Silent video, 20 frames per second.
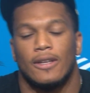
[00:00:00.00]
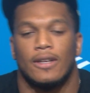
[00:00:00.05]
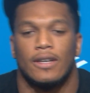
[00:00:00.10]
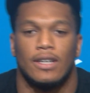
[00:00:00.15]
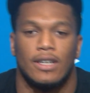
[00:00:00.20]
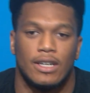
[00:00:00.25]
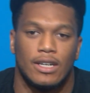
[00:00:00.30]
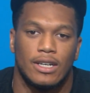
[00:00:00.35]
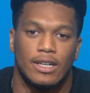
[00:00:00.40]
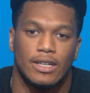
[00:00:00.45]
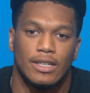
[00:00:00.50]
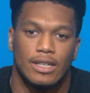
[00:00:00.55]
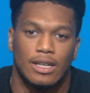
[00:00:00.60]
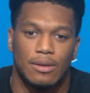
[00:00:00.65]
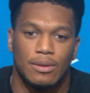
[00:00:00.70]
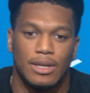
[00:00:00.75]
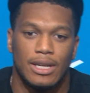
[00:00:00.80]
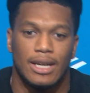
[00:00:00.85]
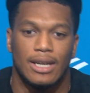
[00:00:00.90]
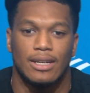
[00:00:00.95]

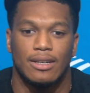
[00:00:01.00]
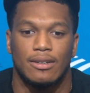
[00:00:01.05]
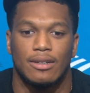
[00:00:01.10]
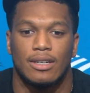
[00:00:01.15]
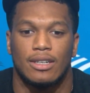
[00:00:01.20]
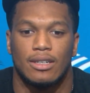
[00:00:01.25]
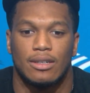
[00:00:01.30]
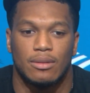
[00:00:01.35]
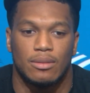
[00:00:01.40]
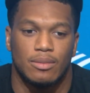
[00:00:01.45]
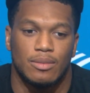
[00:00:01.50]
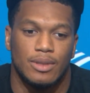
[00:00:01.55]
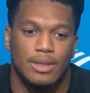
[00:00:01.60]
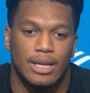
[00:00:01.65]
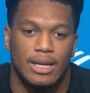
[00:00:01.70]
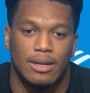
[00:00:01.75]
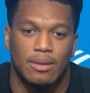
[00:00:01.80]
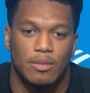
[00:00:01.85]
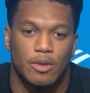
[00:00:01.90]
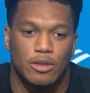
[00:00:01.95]
Now we
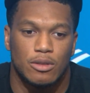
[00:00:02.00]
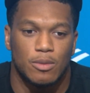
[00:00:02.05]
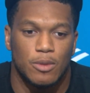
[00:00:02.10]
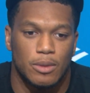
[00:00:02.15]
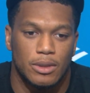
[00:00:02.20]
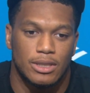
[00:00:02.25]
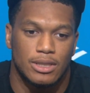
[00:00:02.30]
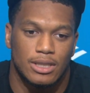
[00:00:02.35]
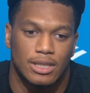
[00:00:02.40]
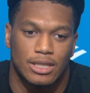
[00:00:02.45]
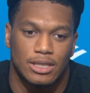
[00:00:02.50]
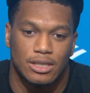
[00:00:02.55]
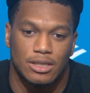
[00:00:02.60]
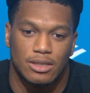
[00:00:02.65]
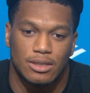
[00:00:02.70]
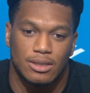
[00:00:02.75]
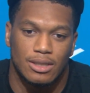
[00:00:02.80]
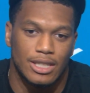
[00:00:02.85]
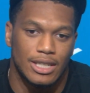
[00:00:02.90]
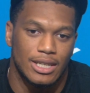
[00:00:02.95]
had multiple
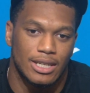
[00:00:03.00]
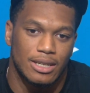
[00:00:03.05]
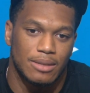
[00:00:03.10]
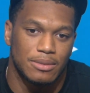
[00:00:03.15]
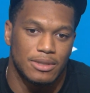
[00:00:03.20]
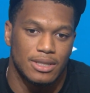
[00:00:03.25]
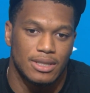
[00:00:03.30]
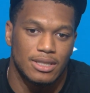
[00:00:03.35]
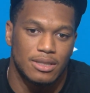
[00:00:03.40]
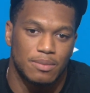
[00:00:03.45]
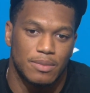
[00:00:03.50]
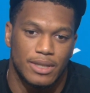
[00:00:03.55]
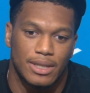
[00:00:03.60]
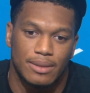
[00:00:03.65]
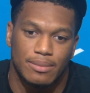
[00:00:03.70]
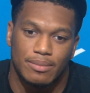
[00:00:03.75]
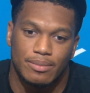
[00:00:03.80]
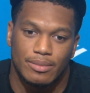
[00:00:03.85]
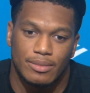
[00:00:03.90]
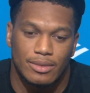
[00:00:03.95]
discussions leading up to this,
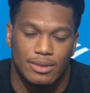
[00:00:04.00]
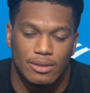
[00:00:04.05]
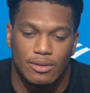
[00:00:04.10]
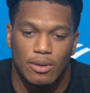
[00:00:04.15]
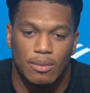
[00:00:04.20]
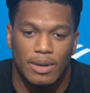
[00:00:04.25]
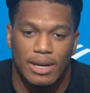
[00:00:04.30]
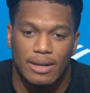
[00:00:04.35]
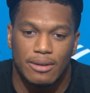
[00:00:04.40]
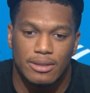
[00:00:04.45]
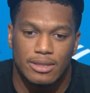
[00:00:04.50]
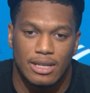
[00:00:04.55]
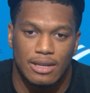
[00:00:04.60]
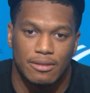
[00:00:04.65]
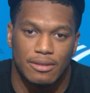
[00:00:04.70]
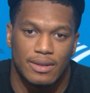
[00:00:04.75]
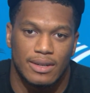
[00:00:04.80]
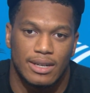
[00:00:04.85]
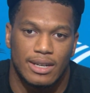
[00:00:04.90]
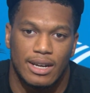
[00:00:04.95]
but nobody was
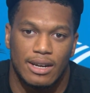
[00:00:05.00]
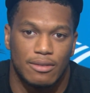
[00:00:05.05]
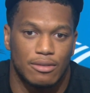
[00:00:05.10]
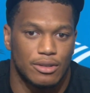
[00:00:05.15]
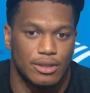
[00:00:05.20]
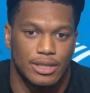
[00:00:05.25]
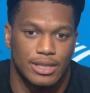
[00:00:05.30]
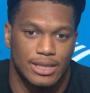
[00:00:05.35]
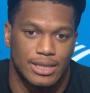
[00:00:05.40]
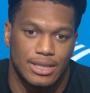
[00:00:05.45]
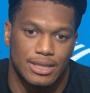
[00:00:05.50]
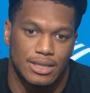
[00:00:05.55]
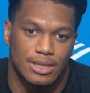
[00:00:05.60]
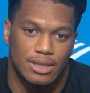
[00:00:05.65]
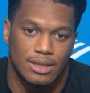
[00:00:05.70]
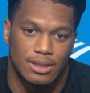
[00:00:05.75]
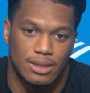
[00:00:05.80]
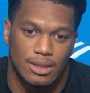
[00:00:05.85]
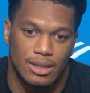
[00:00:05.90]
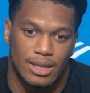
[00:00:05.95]
ever
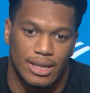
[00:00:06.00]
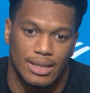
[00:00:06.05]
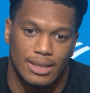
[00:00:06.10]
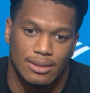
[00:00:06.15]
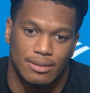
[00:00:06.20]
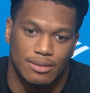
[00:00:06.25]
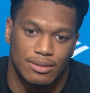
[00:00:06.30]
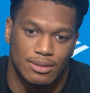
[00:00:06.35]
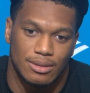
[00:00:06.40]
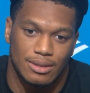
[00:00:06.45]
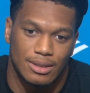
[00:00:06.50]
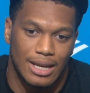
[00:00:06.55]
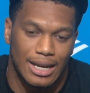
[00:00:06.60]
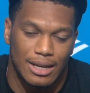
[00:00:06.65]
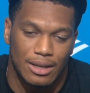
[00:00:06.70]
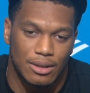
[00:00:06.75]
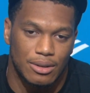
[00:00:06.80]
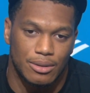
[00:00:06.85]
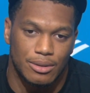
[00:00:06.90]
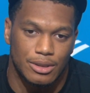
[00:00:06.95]
against it, like
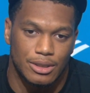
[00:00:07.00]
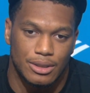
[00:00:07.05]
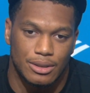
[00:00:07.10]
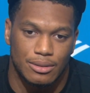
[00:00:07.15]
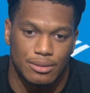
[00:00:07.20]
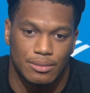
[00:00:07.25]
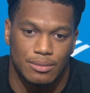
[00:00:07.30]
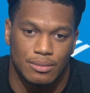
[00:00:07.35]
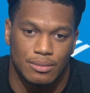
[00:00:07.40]
not going in.